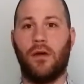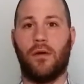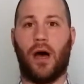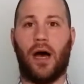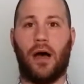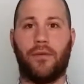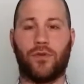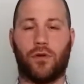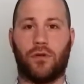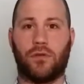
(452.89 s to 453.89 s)

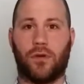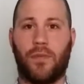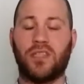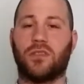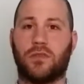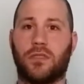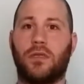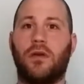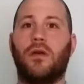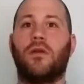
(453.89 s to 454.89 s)
muscles,
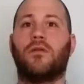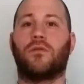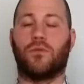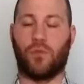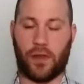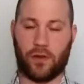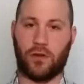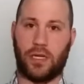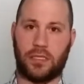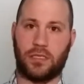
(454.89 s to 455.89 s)
whether
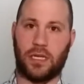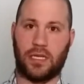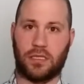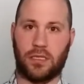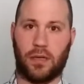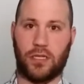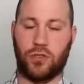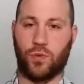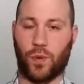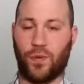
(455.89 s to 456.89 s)
it's
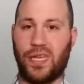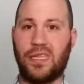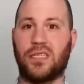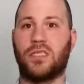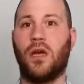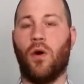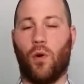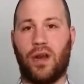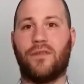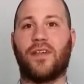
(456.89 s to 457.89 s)
issues with weakness or
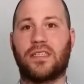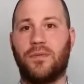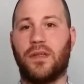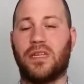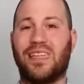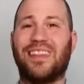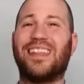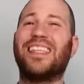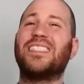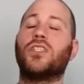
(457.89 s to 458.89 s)
inflexibility.
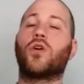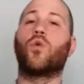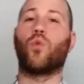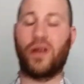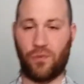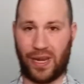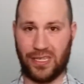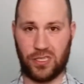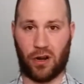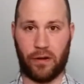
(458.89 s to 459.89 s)
This is a great way to
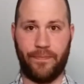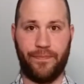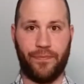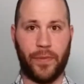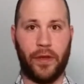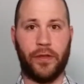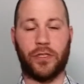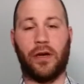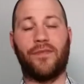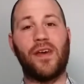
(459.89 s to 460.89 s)
start.
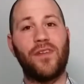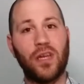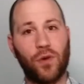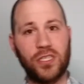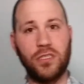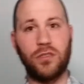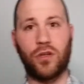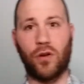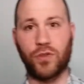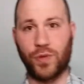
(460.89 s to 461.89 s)
So if you have any questions, you can
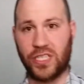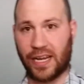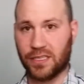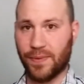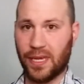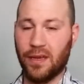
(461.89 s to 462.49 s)
always reach out to me.